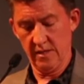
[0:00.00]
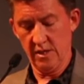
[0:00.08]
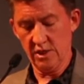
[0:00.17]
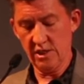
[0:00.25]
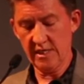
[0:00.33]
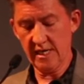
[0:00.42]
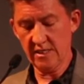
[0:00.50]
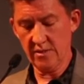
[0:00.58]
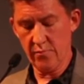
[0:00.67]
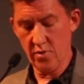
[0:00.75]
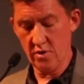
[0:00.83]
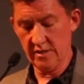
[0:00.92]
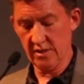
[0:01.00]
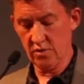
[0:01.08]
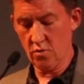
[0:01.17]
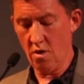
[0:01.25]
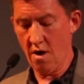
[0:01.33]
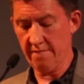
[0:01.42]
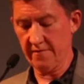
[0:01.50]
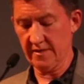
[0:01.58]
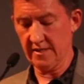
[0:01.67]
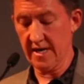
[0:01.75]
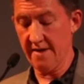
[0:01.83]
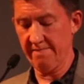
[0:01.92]
She takes the birds into her
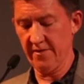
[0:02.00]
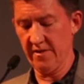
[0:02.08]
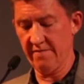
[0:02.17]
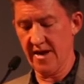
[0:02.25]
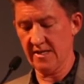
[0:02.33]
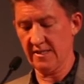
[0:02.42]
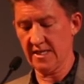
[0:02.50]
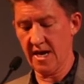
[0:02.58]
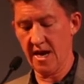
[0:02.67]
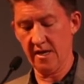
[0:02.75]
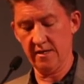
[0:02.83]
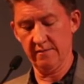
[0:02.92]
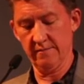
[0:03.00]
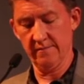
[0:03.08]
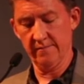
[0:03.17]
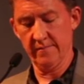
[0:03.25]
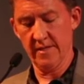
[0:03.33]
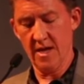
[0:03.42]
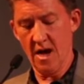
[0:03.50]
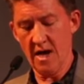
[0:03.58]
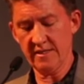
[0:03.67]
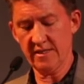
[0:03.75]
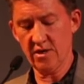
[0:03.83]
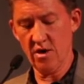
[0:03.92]
office, and I fill the van's tank. I
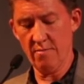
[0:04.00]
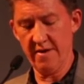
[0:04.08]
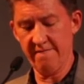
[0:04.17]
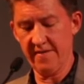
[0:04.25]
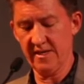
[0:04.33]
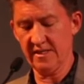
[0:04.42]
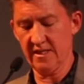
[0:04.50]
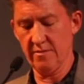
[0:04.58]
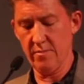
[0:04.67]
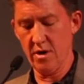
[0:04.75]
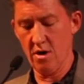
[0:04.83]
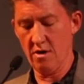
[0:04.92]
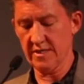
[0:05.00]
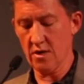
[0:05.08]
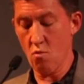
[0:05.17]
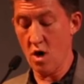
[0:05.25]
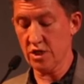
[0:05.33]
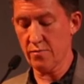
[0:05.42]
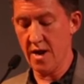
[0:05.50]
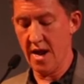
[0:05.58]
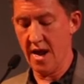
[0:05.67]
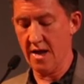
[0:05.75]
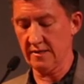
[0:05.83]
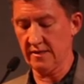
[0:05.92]
stare at my face in the mirror as I wash my
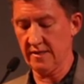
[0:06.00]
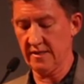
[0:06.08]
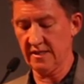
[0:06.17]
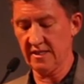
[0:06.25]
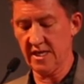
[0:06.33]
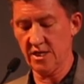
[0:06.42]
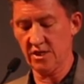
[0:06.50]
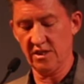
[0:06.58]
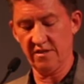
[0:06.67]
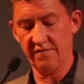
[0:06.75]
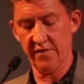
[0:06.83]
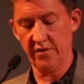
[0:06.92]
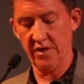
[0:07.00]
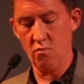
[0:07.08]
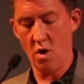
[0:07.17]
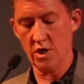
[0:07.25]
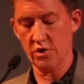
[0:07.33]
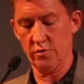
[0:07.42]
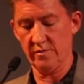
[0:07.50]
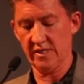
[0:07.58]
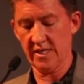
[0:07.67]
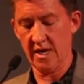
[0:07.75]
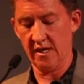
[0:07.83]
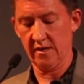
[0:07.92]
hands in the station's filthy washroom
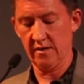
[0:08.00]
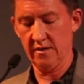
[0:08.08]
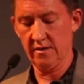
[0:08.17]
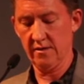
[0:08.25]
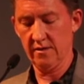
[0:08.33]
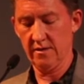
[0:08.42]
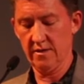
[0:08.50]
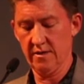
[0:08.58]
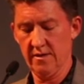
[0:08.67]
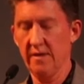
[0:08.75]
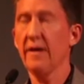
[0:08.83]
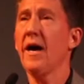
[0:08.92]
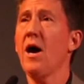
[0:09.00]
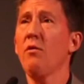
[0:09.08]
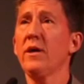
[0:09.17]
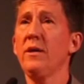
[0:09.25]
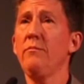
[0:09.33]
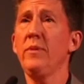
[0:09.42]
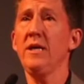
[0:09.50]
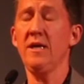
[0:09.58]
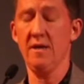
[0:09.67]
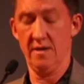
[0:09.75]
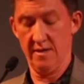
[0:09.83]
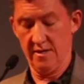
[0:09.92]
sink. How can it
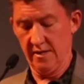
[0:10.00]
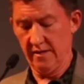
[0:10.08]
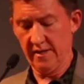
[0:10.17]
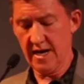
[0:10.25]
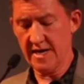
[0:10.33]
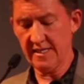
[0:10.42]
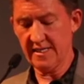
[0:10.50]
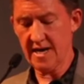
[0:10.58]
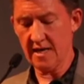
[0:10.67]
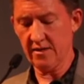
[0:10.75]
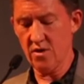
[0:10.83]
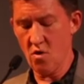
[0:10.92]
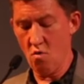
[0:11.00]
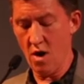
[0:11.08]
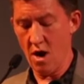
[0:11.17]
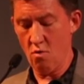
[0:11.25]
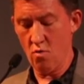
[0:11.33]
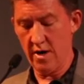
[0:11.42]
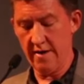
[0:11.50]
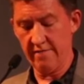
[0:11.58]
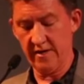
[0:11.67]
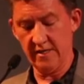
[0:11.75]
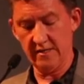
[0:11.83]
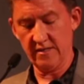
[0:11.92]
be that I detect no outward
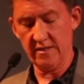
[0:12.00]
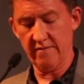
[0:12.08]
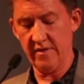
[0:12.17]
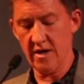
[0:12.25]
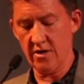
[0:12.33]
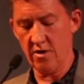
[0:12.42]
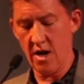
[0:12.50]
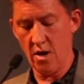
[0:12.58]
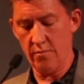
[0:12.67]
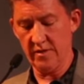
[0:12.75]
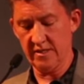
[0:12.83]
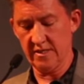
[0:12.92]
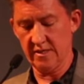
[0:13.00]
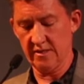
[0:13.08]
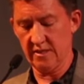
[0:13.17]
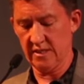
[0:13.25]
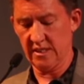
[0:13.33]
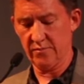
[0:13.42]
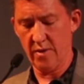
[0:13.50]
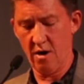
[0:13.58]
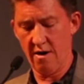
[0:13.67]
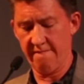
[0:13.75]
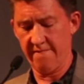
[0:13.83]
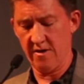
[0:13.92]
evidence of the utter helplessness and despair
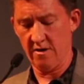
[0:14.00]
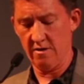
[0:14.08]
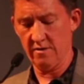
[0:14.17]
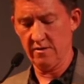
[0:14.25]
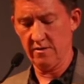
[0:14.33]
I feel?